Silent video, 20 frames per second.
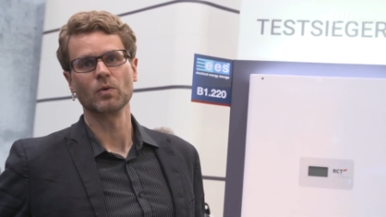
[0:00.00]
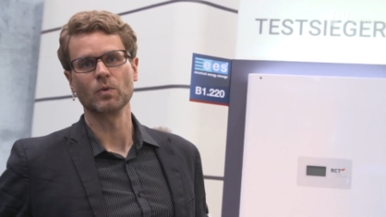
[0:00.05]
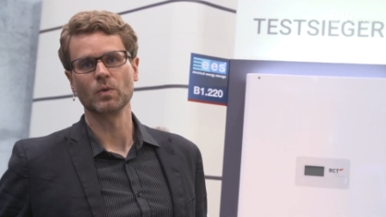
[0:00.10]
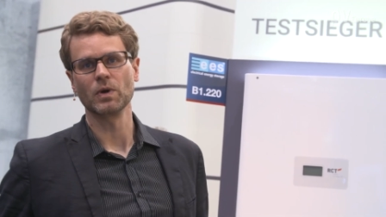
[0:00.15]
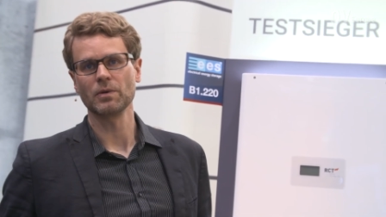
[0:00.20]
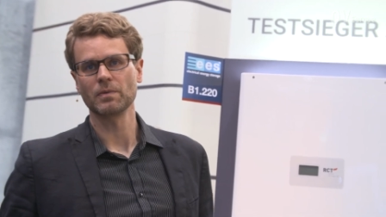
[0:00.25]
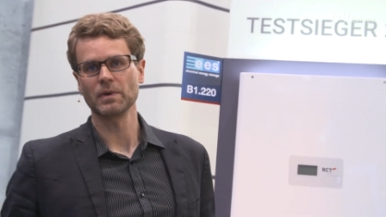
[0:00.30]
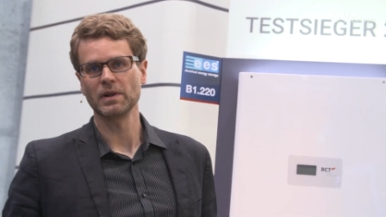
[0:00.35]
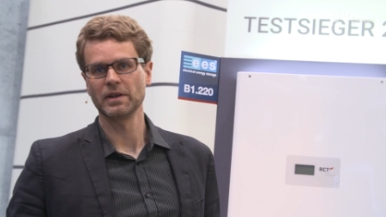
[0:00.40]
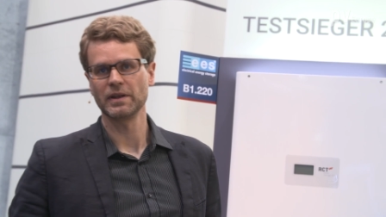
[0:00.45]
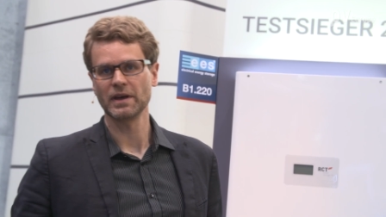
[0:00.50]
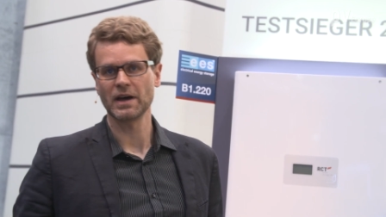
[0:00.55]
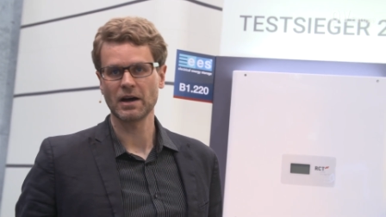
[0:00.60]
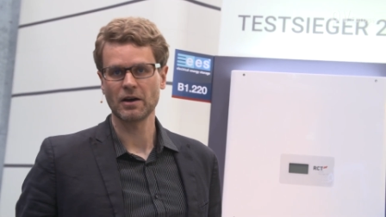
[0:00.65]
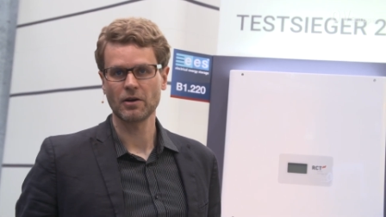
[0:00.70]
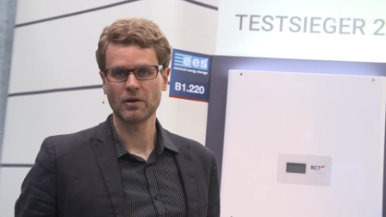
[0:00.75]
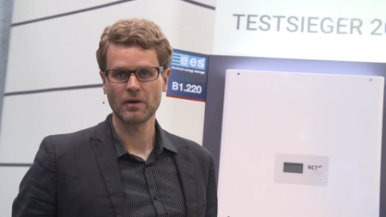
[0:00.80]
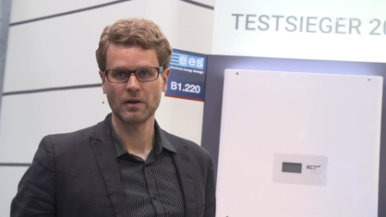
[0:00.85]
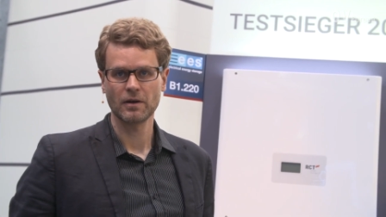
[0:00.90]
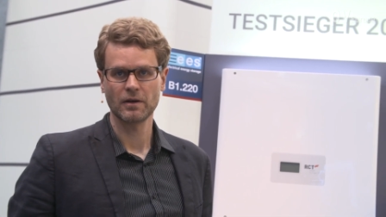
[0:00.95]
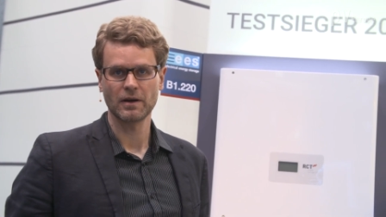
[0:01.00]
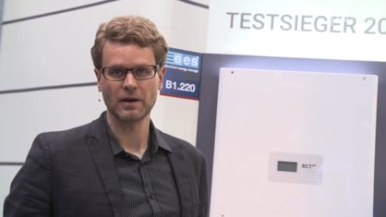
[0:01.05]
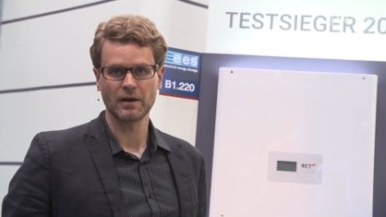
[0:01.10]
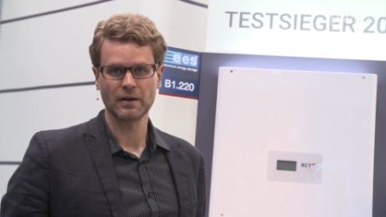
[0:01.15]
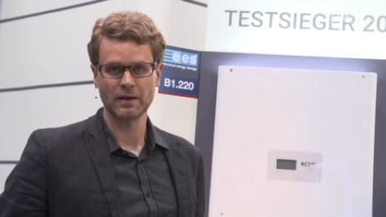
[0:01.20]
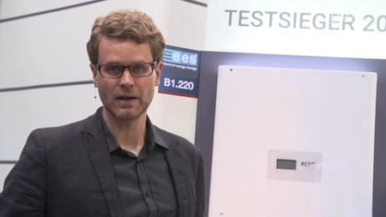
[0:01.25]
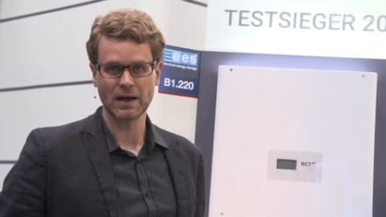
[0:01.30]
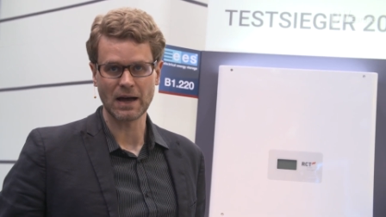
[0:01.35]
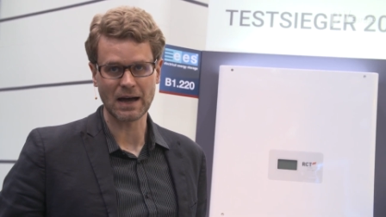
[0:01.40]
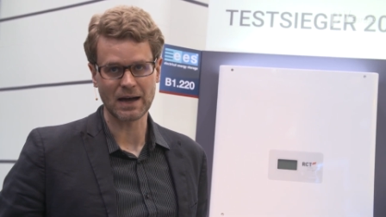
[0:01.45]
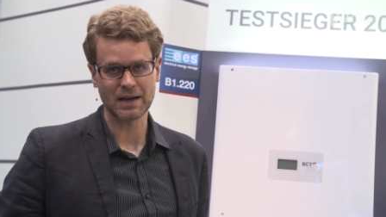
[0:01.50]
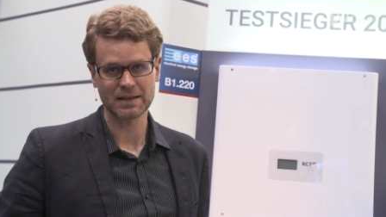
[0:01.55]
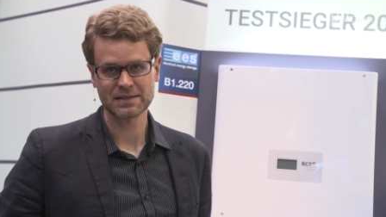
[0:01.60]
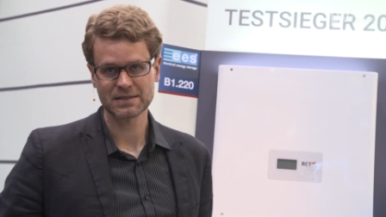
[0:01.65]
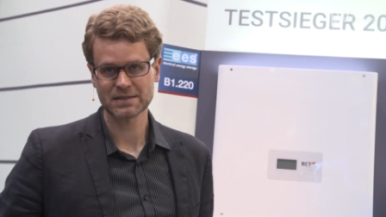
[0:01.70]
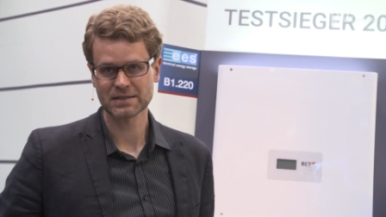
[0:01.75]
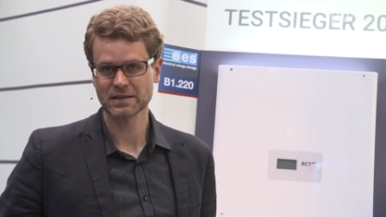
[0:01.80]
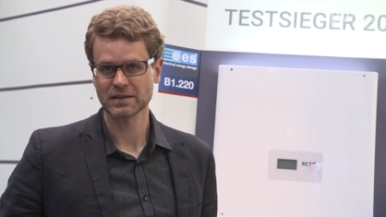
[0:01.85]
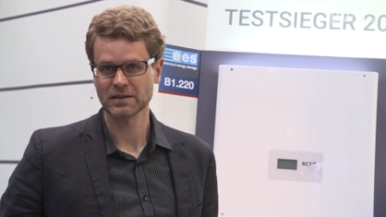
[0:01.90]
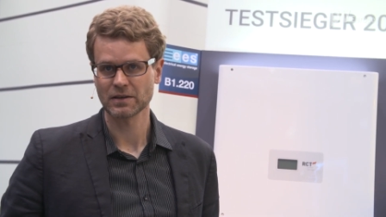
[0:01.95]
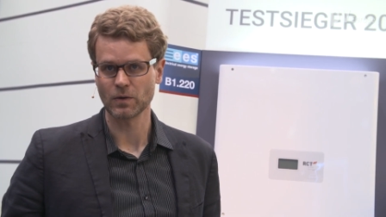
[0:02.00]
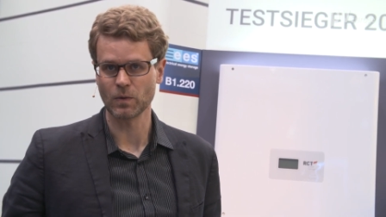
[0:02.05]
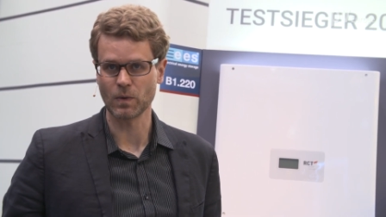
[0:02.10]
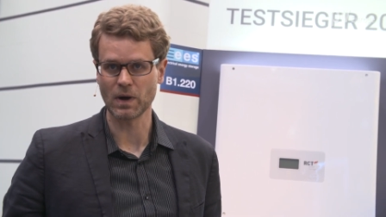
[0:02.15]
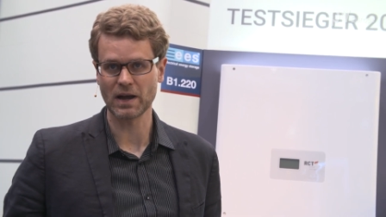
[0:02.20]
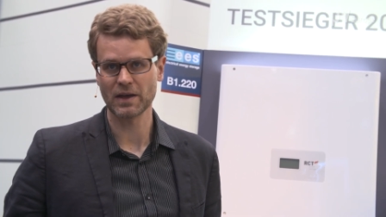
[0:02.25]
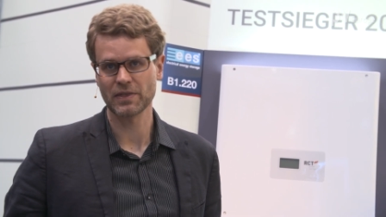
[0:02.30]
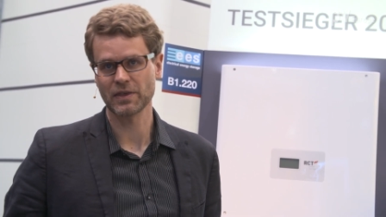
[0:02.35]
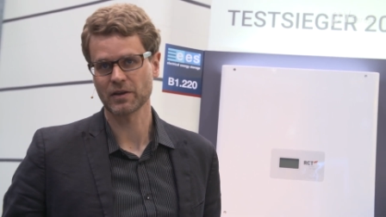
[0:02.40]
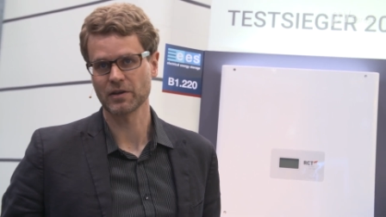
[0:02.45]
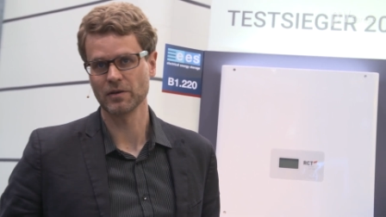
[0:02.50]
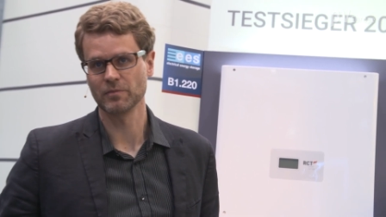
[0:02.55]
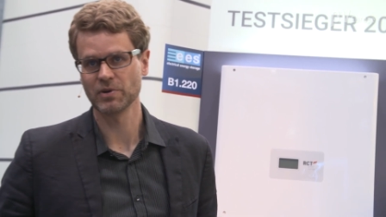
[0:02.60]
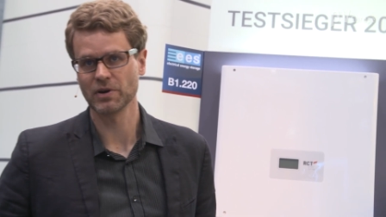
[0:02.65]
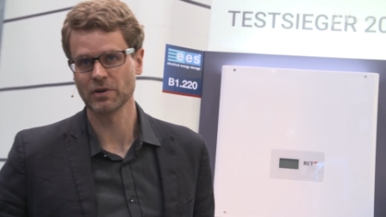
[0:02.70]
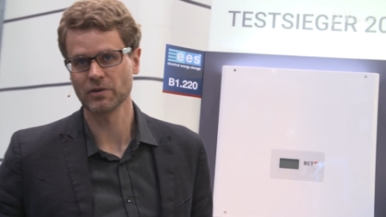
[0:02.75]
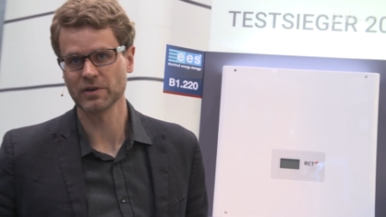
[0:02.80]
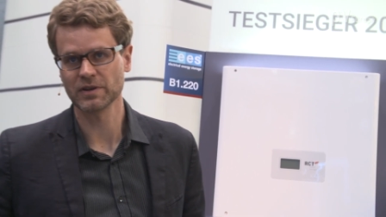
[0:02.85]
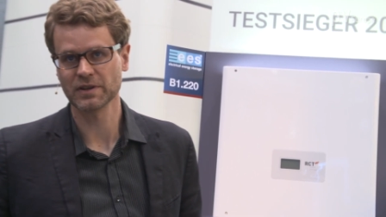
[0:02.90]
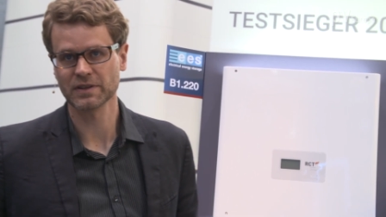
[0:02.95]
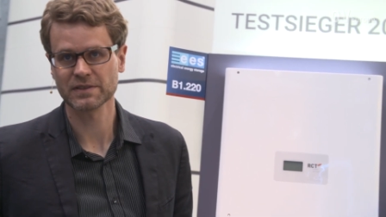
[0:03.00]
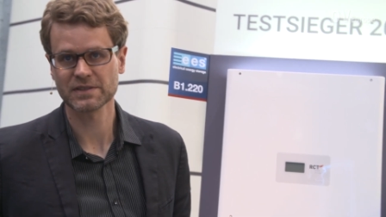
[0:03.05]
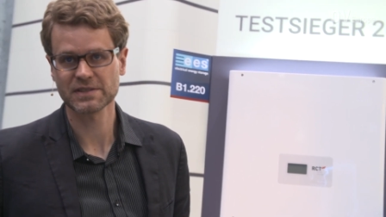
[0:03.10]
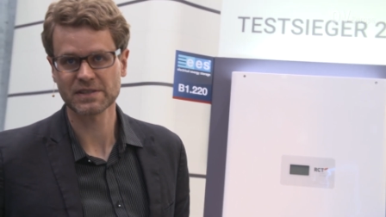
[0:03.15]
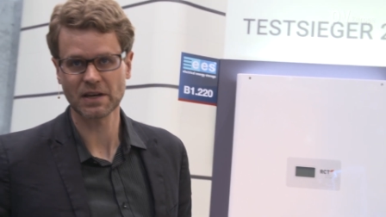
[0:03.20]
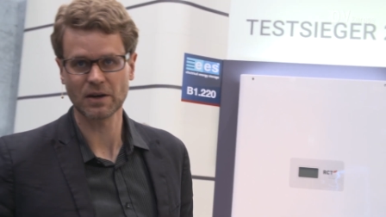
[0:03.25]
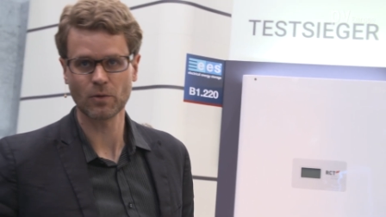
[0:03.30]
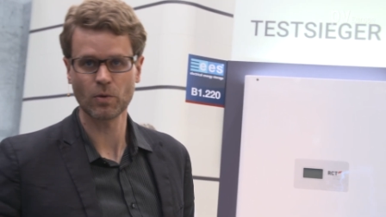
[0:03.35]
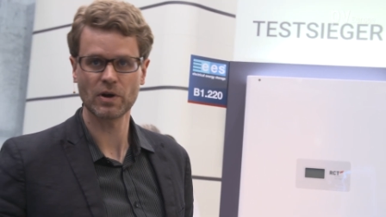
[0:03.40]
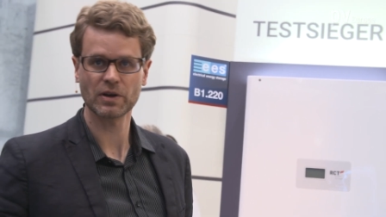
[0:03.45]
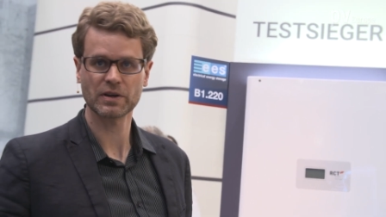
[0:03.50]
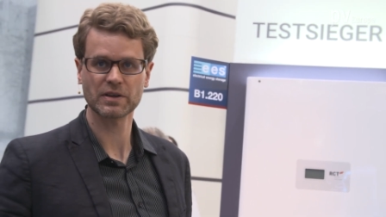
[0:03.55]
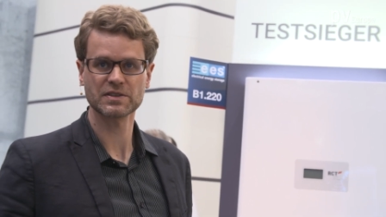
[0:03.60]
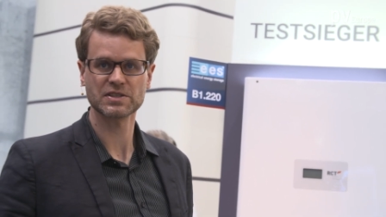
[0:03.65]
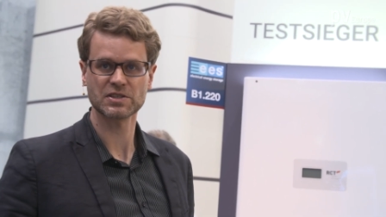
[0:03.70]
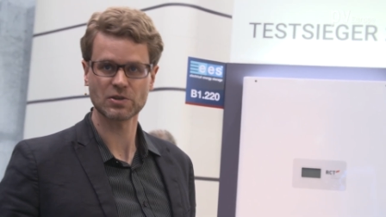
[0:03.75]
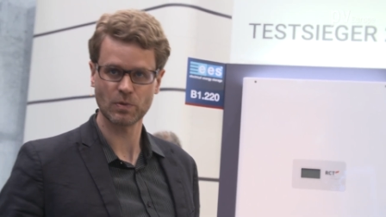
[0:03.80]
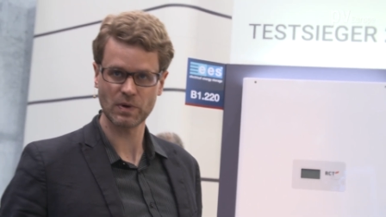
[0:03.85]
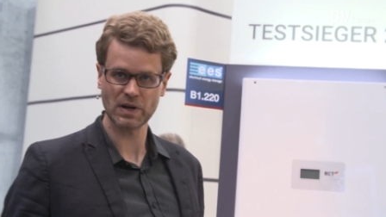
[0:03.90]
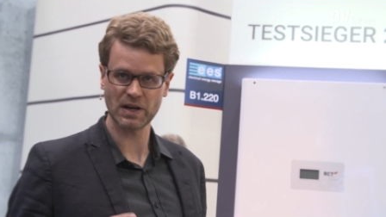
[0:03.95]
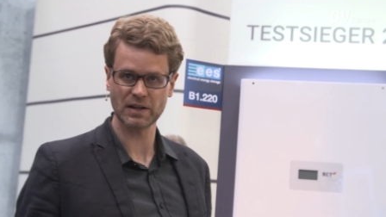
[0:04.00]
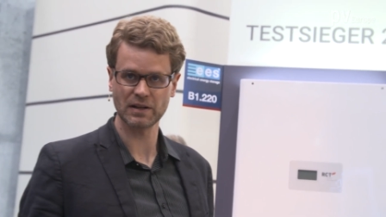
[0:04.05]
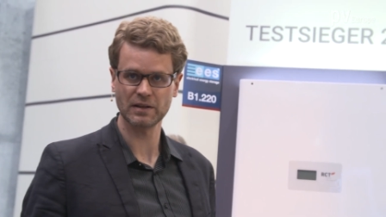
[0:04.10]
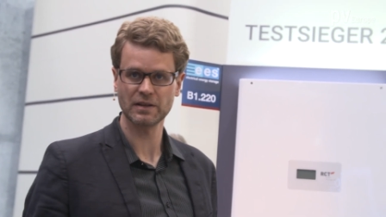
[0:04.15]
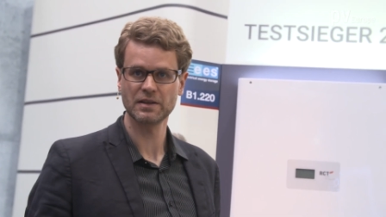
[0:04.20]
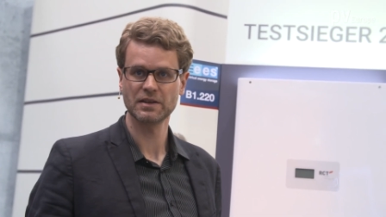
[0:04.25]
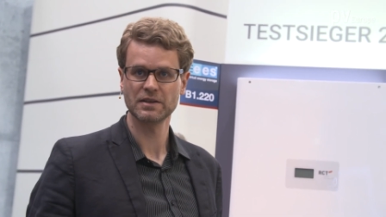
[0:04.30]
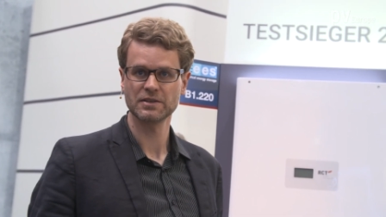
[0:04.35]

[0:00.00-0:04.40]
We will now ask why the components are working so well